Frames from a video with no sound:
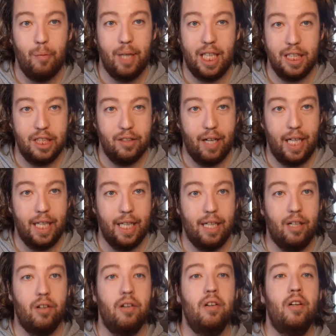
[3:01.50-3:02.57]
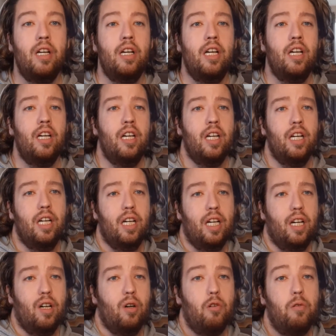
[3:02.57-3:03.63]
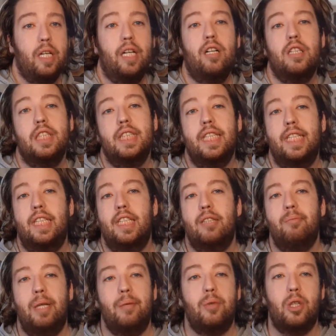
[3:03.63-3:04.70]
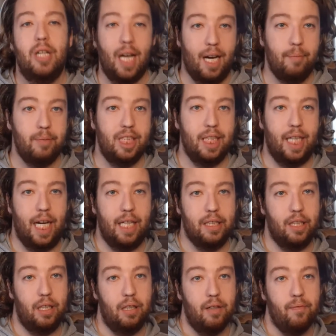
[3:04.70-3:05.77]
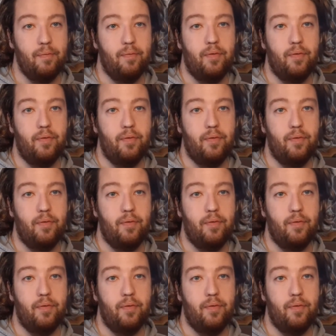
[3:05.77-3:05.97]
much right now. We are seeing people come together,